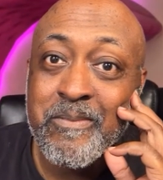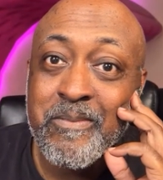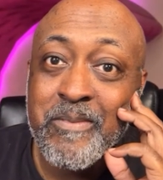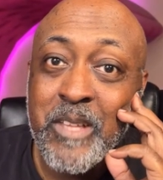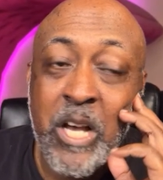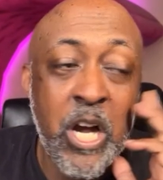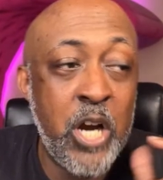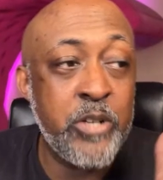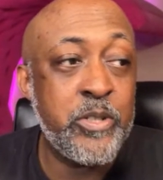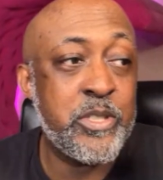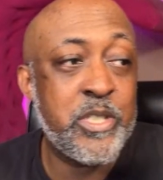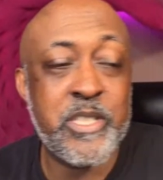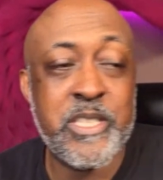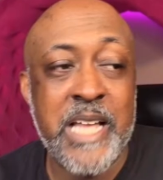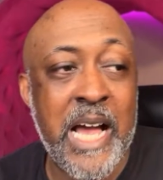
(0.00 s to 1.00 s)
Hundreds
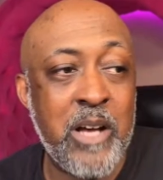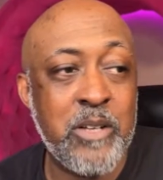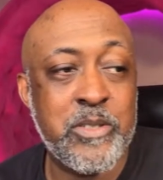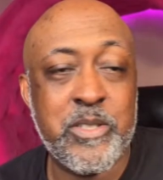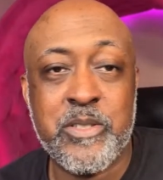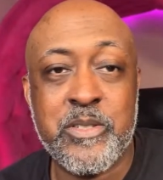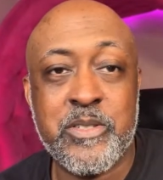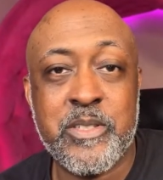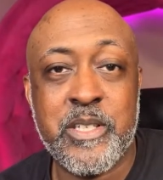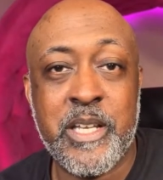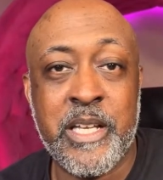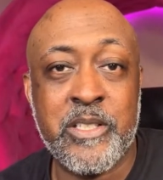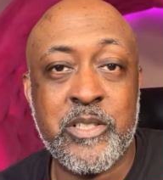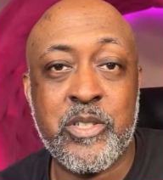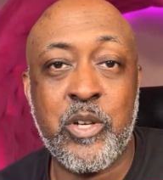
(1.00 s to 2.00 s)
of thousands in
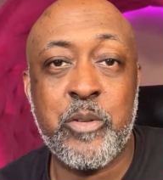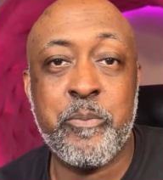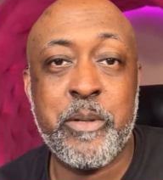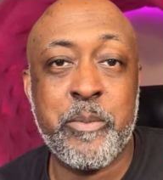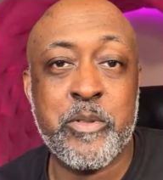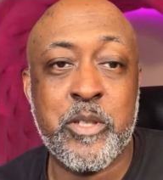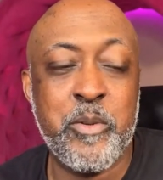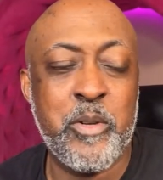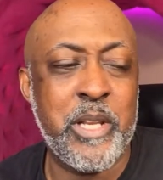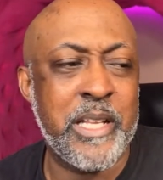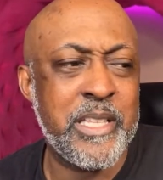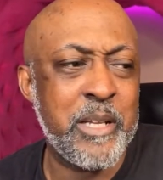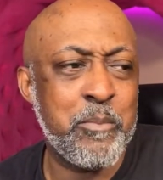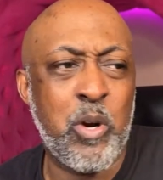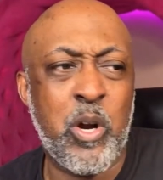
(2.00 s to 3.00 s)
certain people's community. I
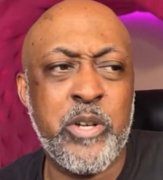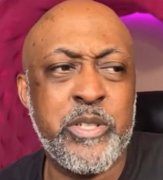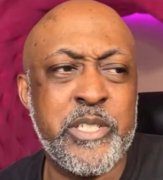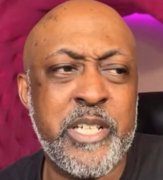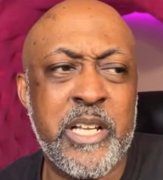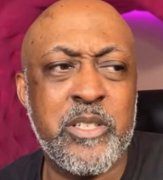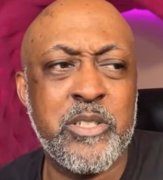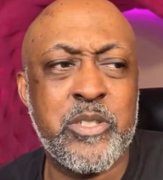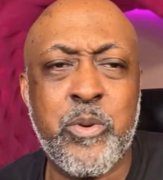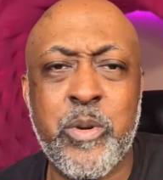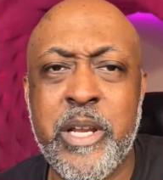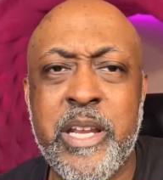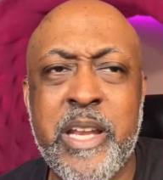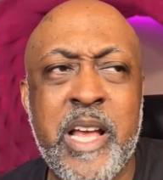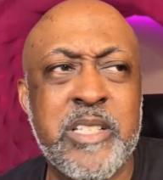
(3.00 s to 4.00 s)
think Marjorie Taylor
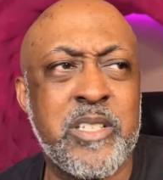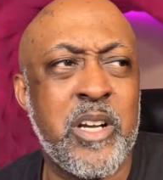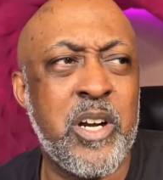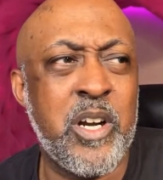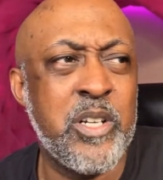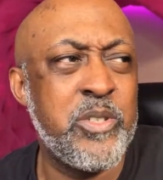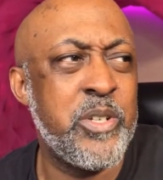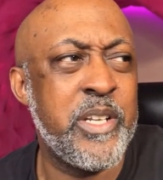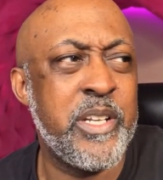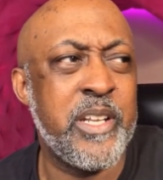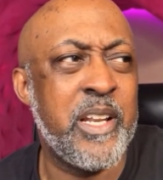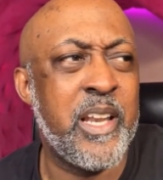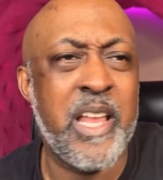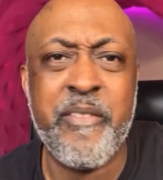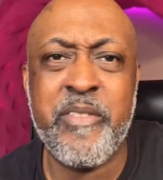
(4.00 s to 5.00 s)
Greene has
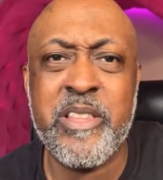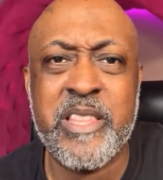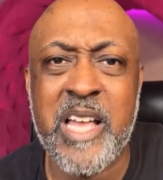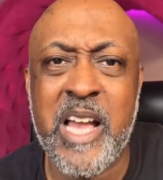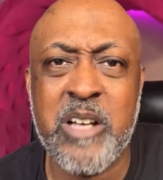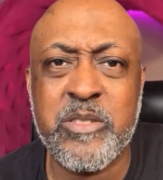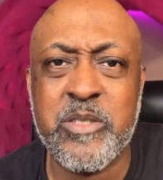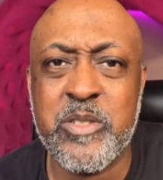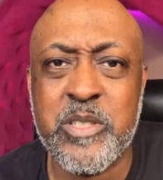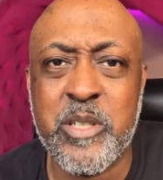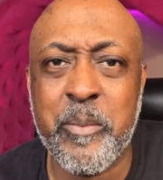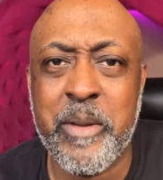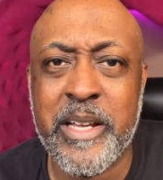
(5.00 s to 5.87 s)
111,000 or something like